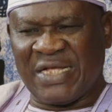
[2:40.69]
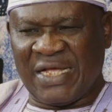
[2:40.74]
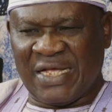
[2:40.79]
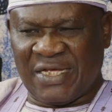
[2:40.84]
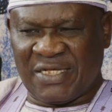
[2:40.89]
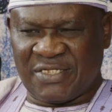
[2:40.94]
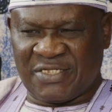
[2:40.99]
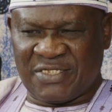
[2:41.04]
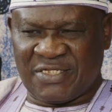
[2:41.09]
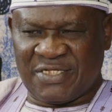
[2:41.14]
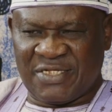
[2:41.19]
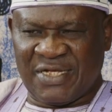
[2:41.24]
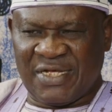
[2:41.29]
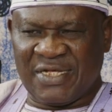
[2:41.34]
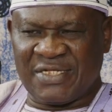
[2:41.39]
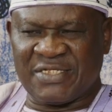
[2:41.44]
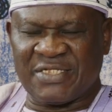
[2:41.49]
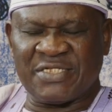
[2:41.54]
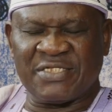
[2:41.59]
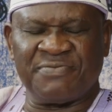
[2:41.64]
days,
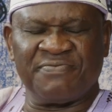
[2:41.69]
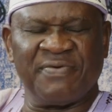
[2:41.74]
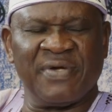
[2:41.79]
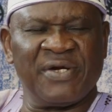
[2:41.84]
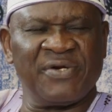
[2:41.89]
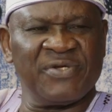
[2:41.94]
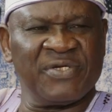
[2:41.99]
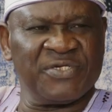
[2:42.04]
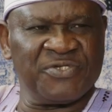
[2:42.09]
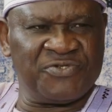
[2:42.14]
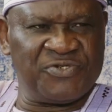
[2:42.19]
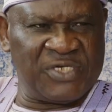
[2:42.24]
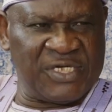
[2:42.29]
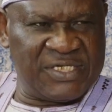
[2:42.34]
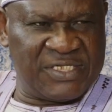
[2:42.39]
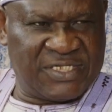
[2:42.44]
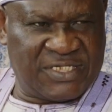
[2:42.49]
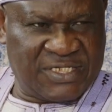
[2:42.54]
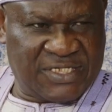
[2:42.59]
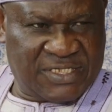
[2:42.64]
it is very
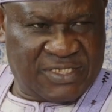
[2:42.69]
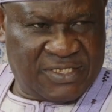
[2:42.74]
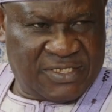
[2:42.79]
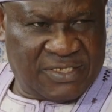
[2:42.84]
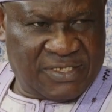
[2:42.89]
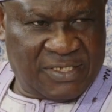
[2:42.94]
interesting.